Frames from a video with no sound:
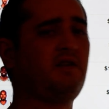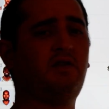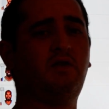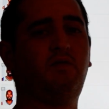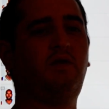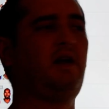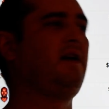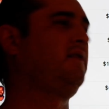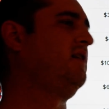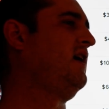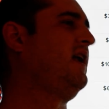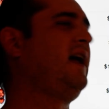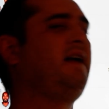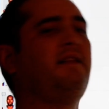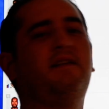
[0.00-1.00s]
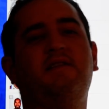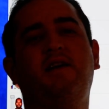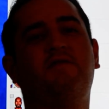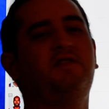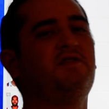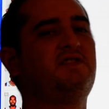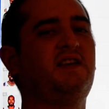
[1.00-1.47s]
or God,
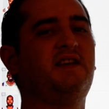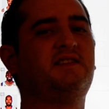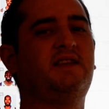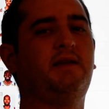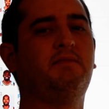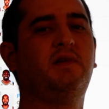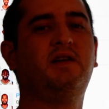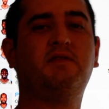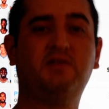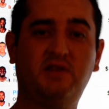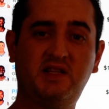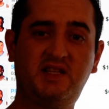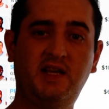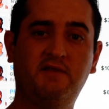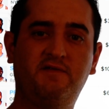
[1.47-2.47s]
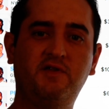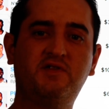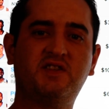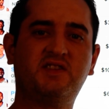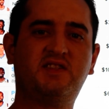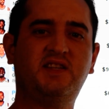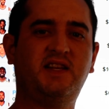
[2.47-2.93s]
however you say his name. You want to see if Vuce
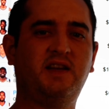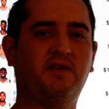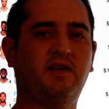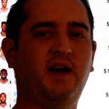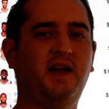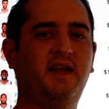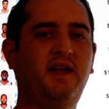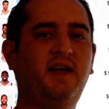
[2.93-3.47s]
is sitting or not.